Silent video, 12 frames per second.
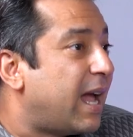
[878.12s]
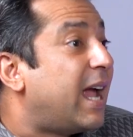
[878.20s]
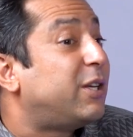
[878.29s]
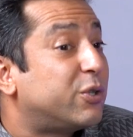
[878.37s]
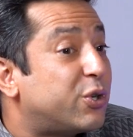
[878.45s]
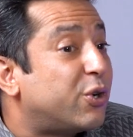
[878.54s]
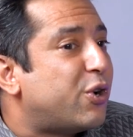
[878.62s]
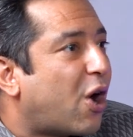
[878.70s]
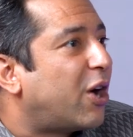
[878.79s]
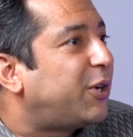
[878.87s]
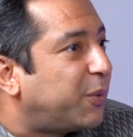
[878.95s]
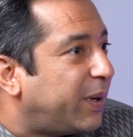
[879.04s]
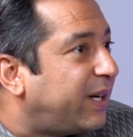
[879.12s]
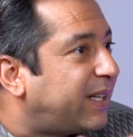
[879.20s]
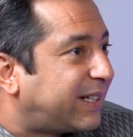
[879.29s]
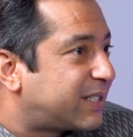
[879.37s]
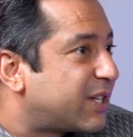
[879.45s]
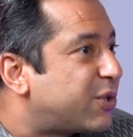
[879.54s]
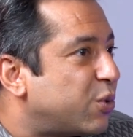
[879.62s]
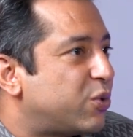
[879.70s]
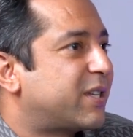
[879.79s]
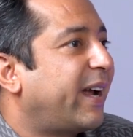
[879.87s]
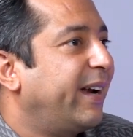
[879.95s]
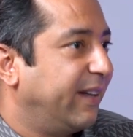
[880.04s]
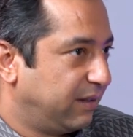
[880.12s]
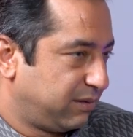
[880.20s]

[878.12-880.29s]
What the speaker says: you should not do it. That's a suicide.